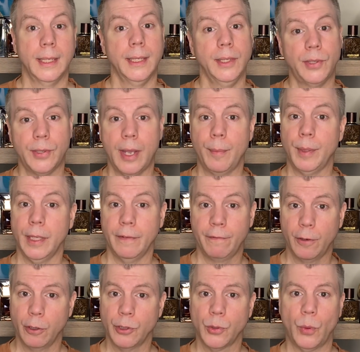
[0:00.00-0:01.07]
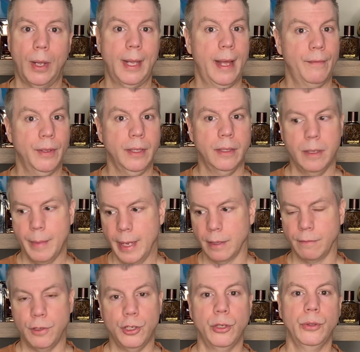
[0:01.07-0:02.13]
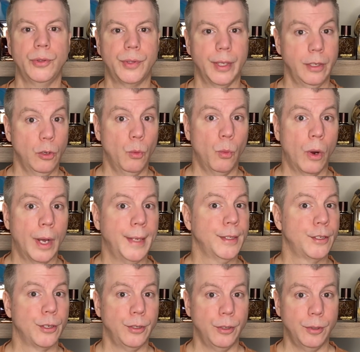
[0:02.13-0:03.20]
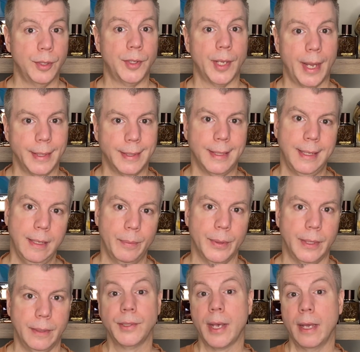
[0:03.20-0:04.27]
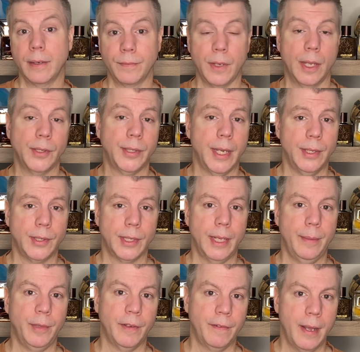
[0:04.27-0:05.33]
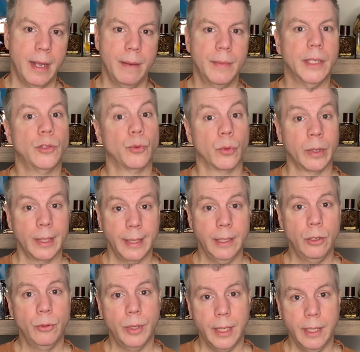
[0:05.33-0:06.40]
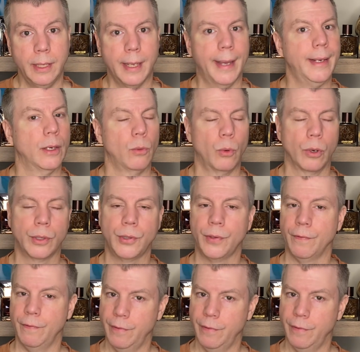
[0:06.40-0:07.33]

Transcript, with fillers: At least sample it first while having the amount of juice that you want should you decide to keep it. That's kind of Dossier's claim to fame. It's really unique and it works